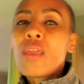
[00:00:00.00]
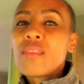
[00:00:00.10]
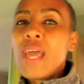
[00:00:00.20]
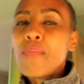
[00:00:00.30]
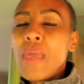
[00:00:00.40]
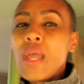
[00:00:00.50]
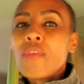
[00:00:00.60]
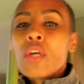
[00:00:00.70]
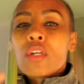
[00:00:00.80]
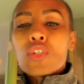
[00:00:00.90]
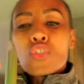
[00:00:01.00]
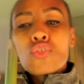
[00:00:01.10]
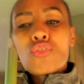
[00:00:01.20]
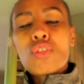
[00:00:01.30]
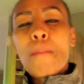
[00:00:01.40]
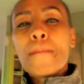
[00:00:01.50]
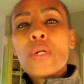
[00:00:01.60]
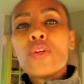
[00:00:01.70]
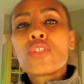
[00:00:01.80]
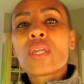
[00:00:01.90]
in that bath because you're
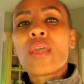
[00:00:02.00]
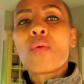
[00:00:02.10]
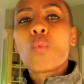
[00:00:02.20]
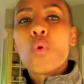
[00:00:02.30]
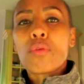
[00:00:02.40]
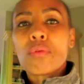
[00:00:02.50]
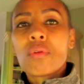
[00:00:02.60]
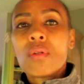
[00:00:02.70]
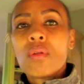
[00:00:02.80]
submerging in water.